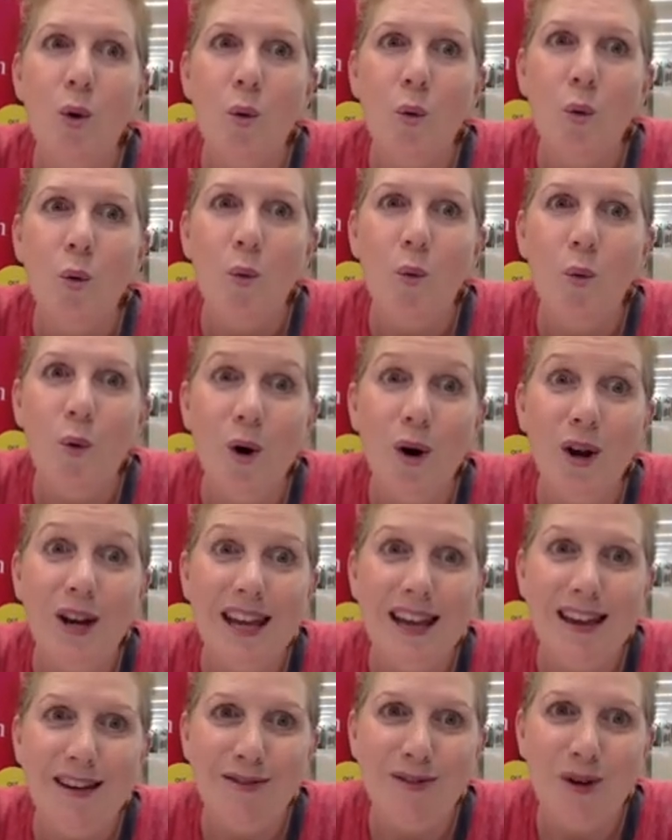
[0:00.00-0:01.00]
what
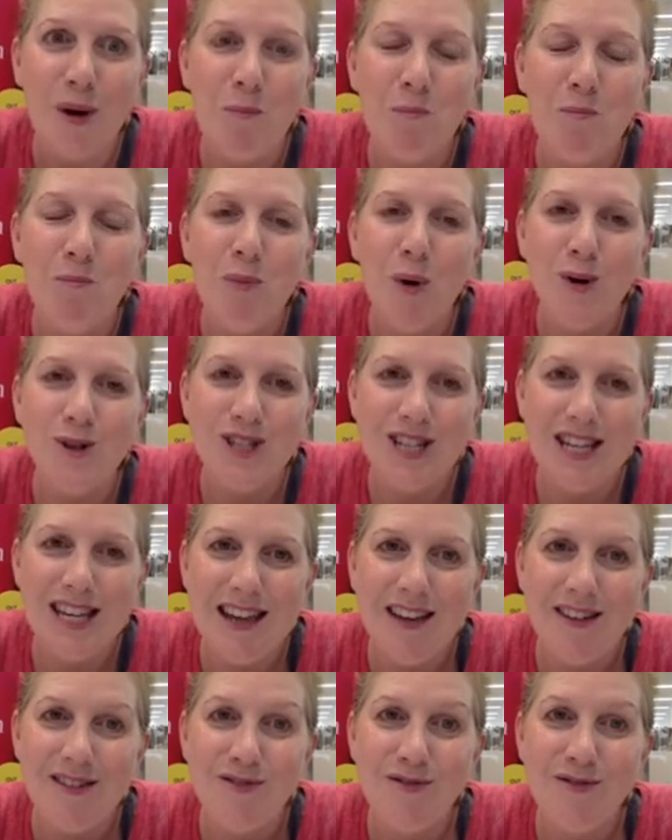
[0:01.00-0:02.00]
if a
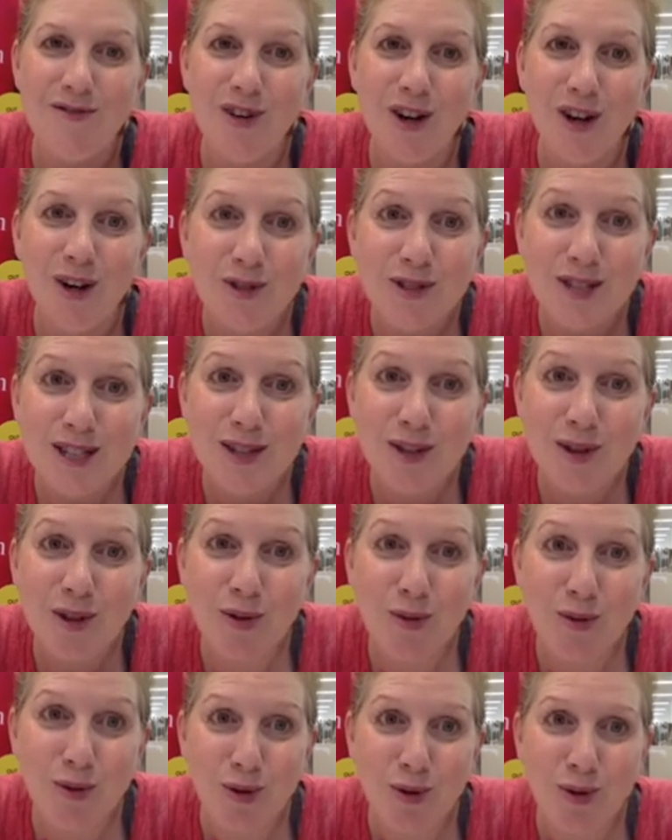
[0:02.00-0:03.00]
body floated
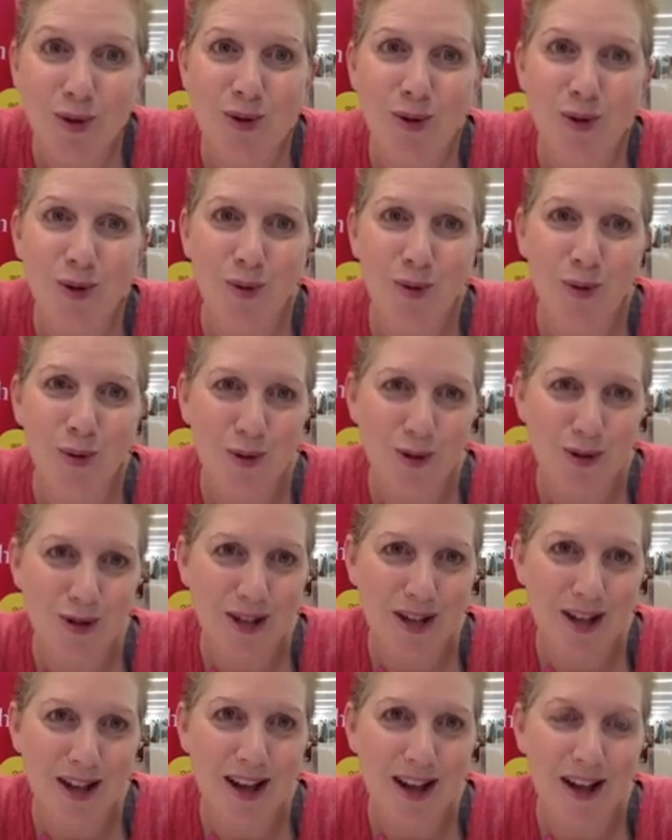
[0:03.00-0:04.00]
through the
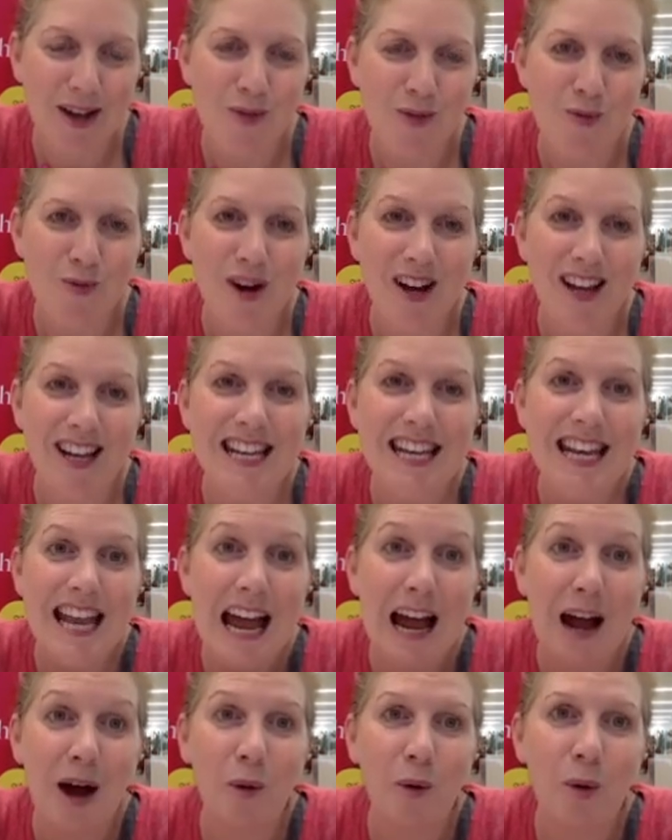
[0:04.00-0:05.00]
water right
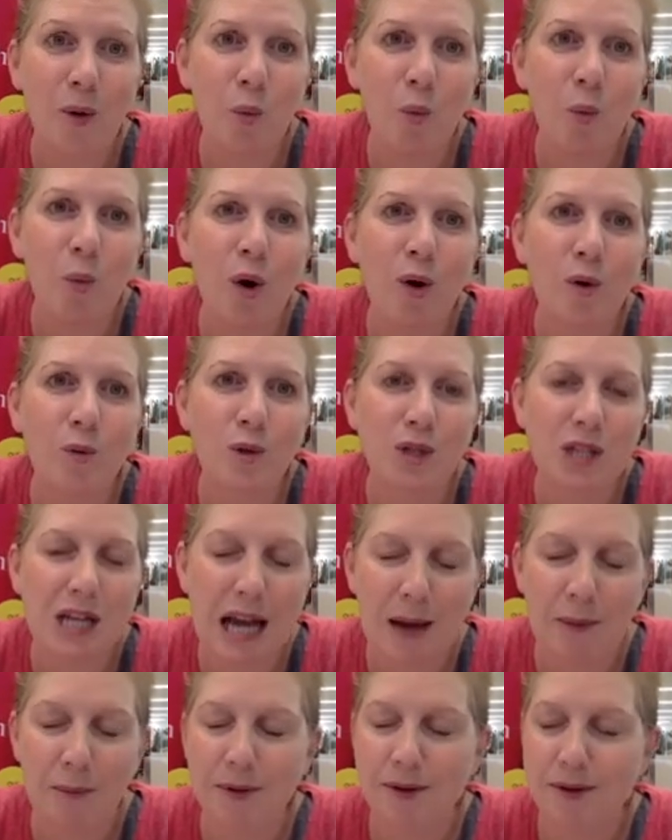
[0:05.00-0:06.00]
now? What would
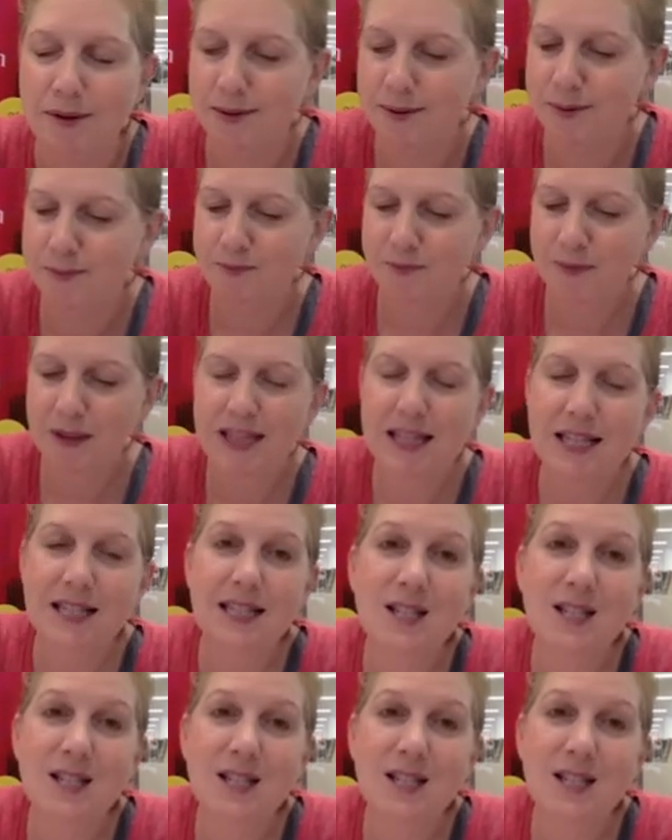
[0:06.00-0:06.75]
happen? This is